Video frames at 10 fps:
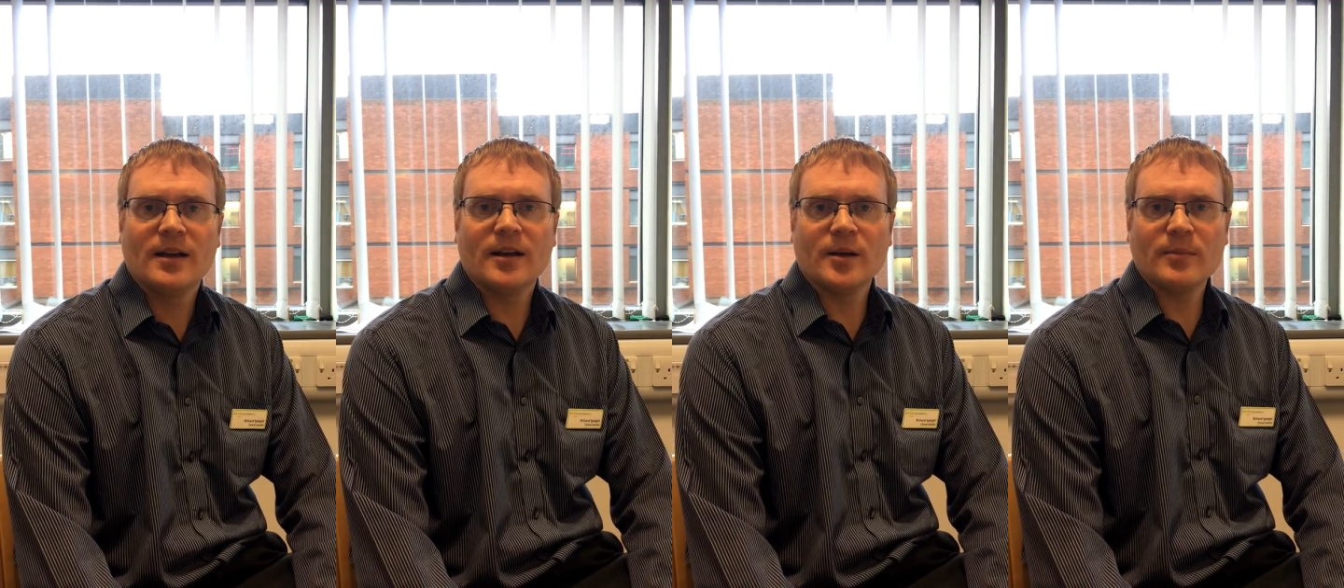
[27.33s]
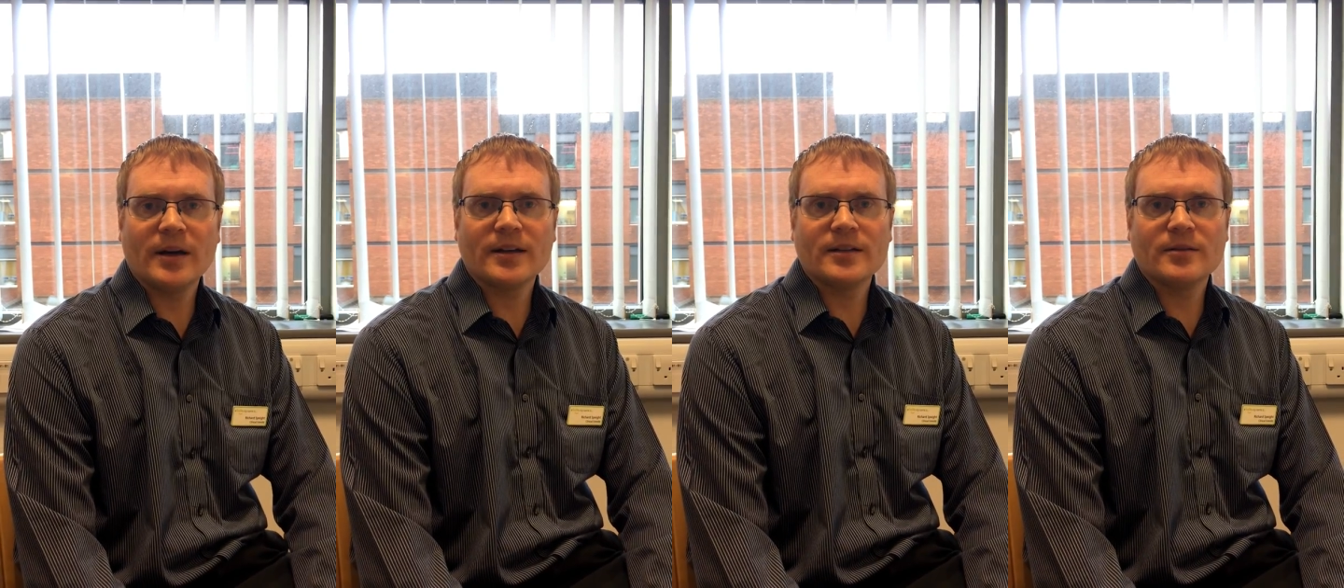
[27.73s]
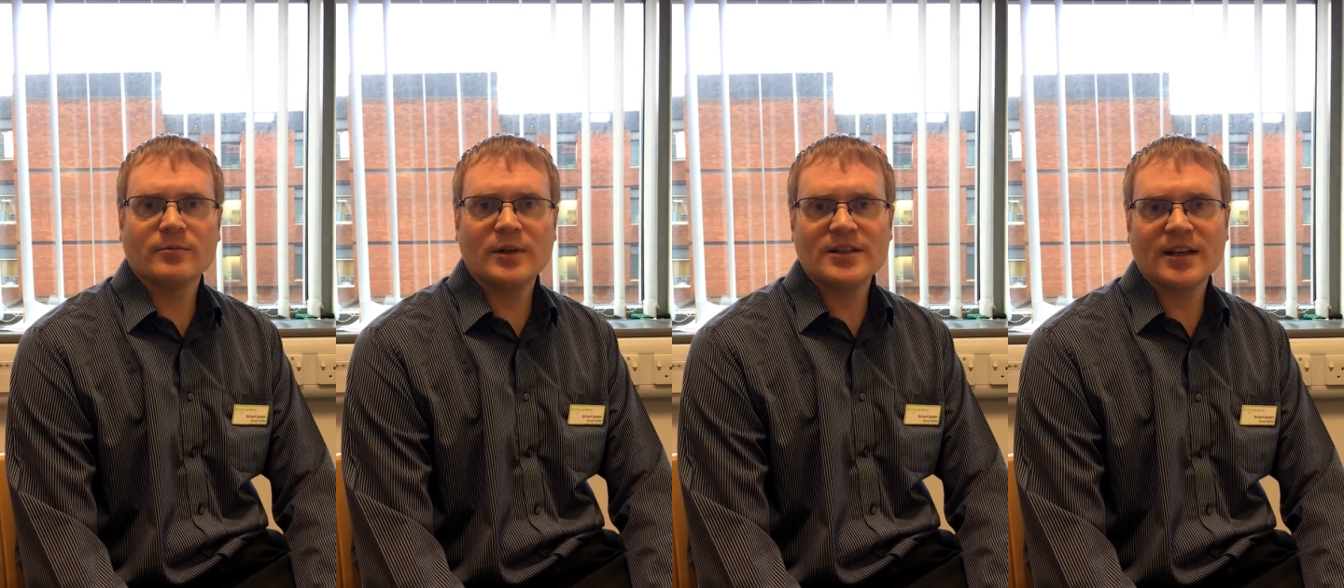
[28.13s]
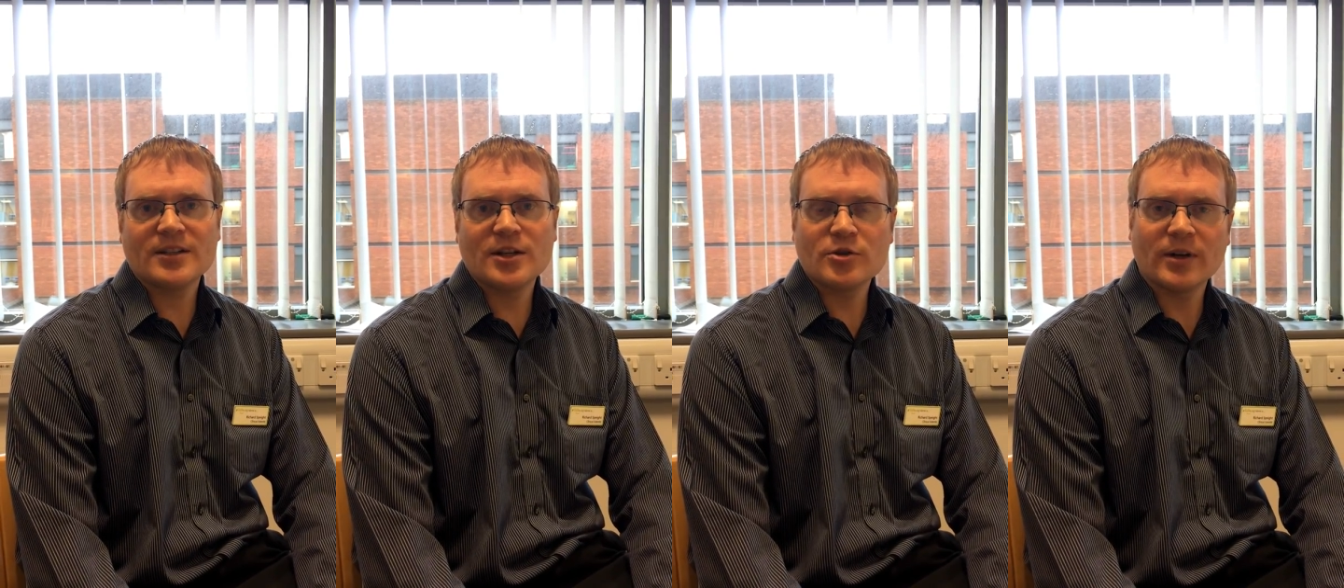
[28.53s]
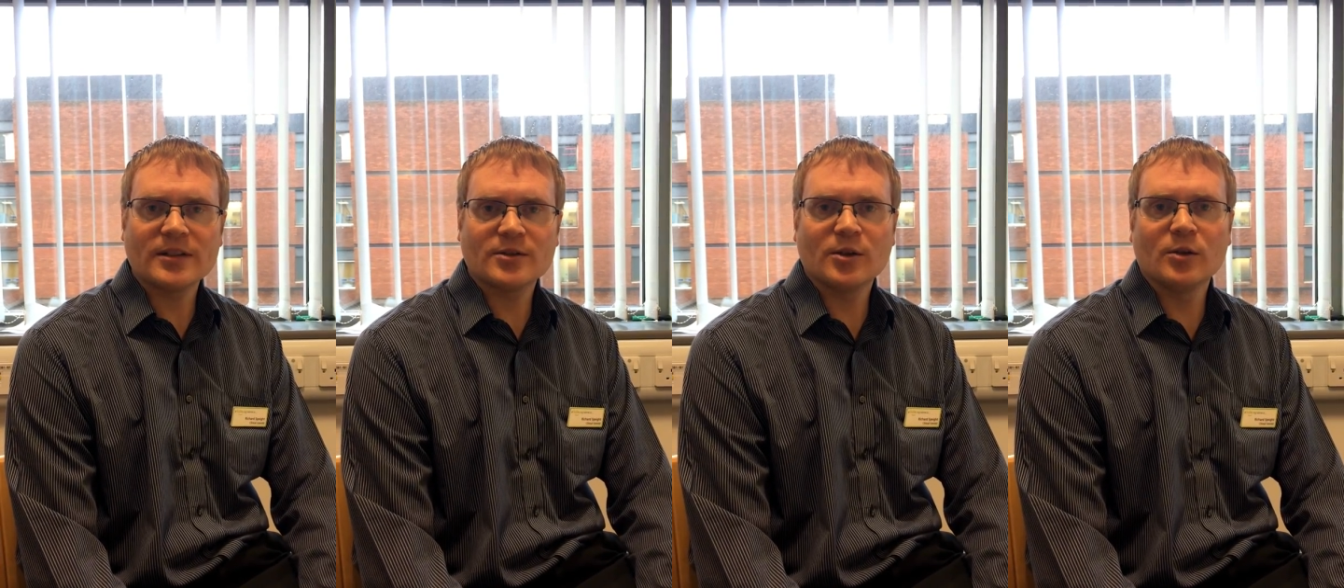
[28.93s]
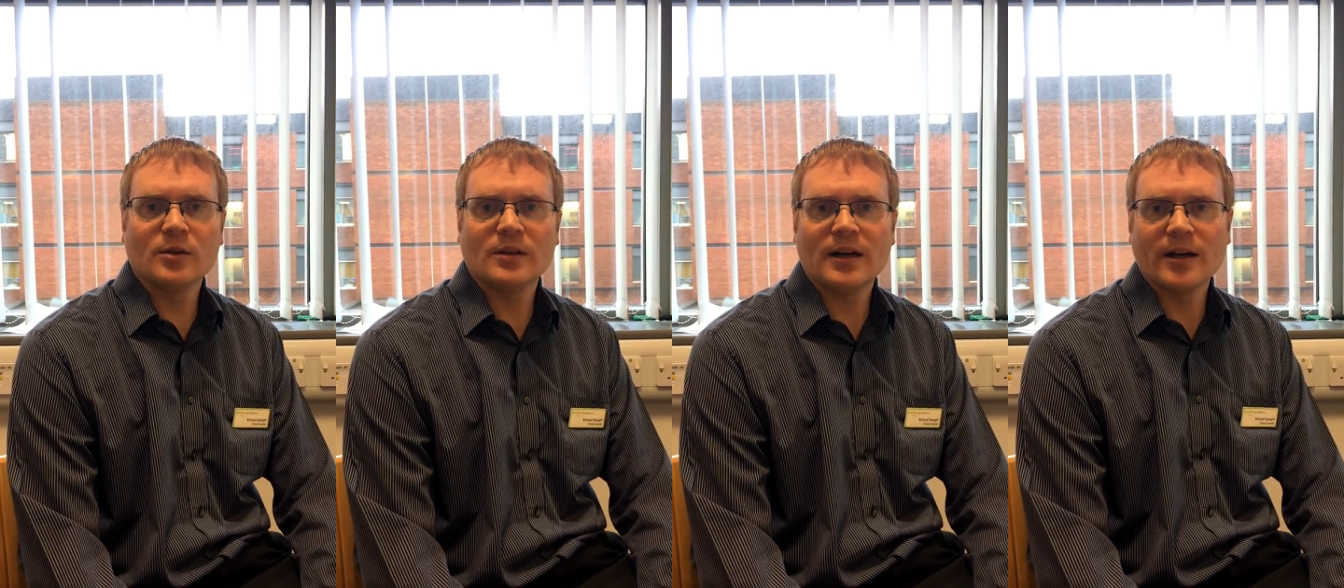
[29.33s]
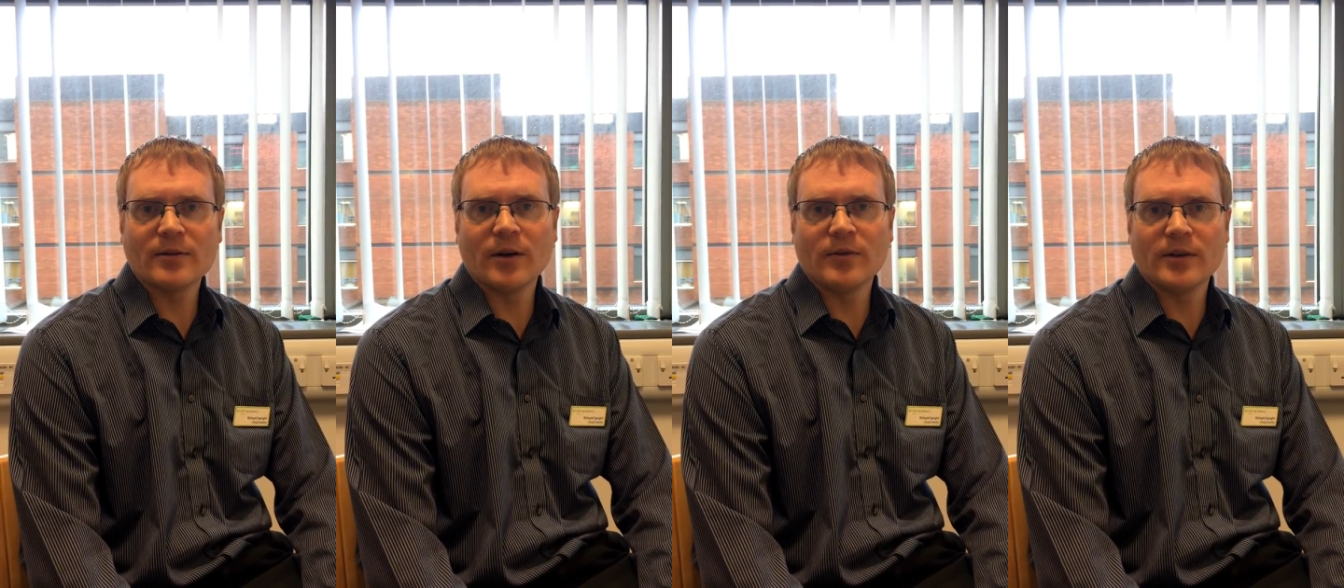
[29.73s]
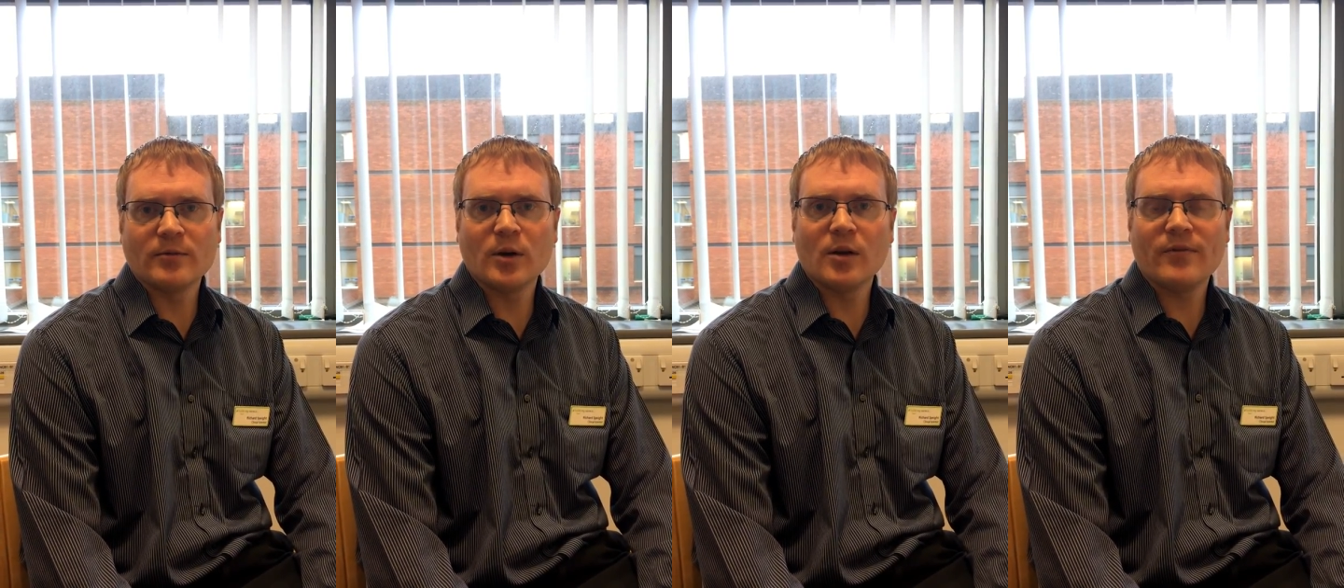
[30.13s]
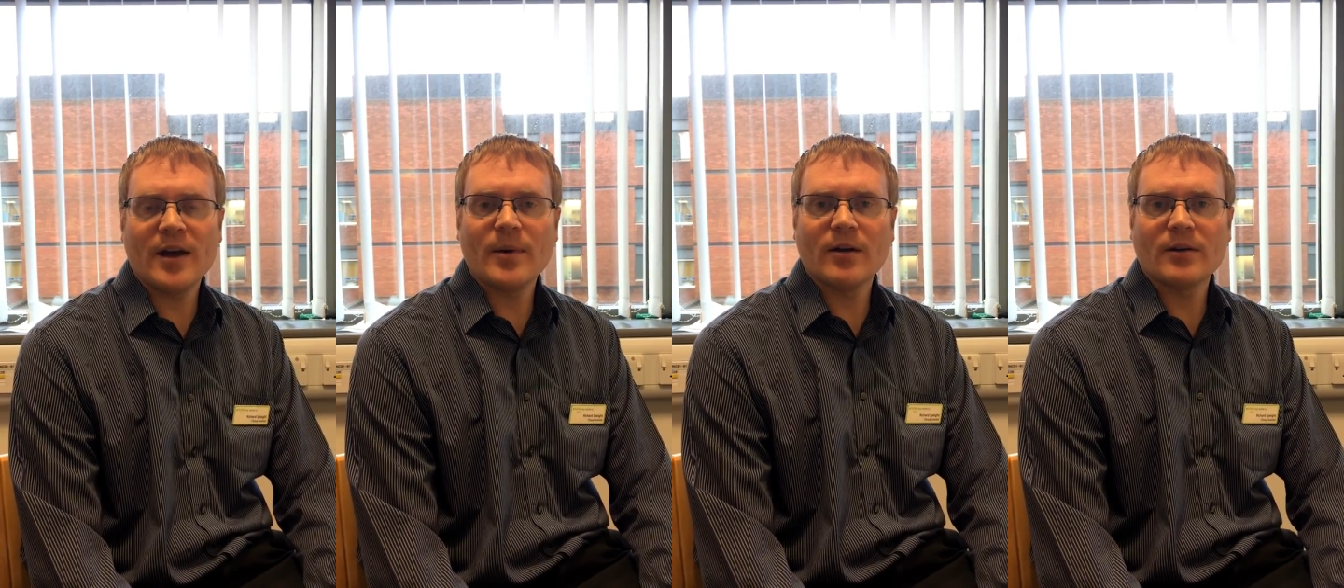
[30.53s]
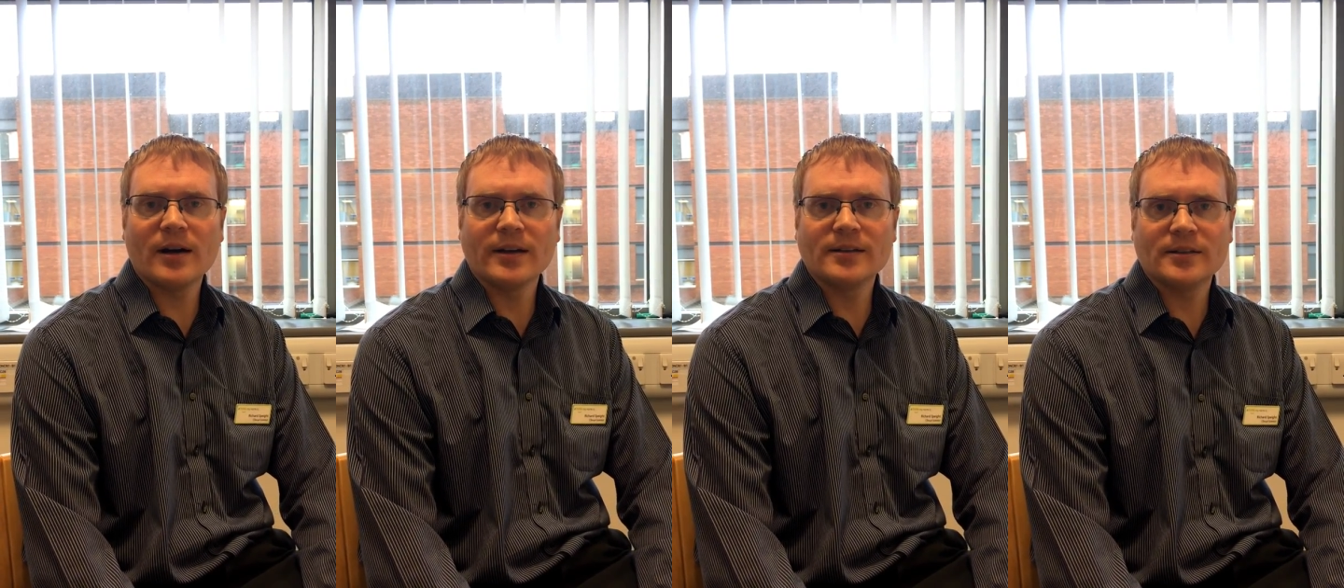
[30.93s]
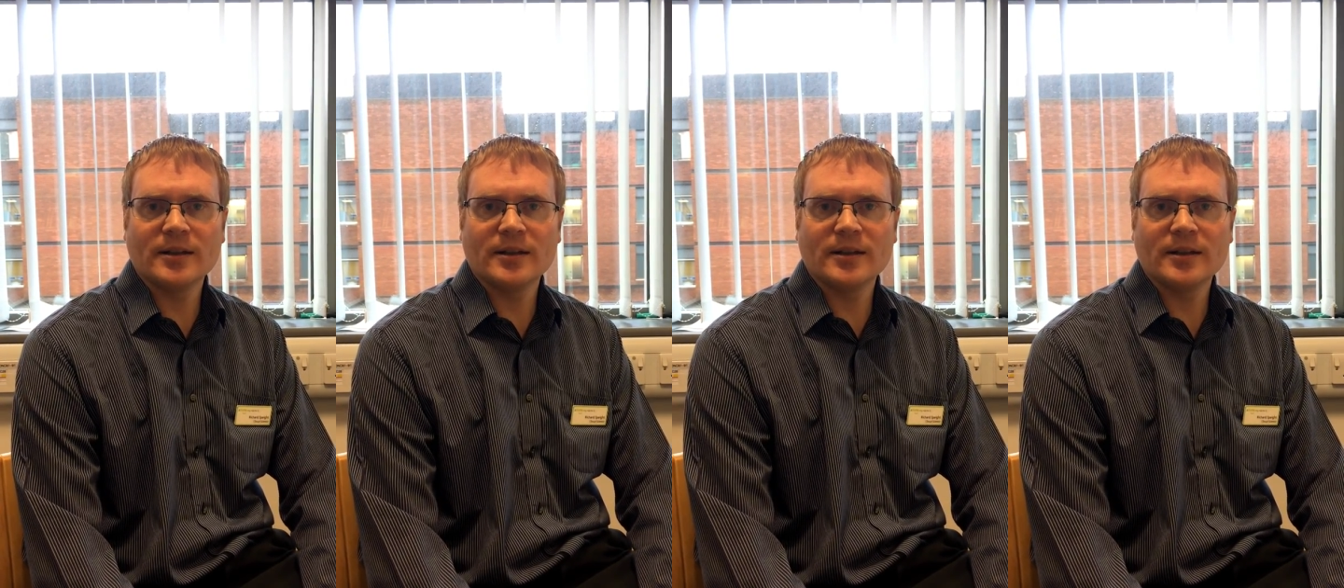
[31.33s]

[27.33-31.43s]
and my research interests all lie around the role of MRI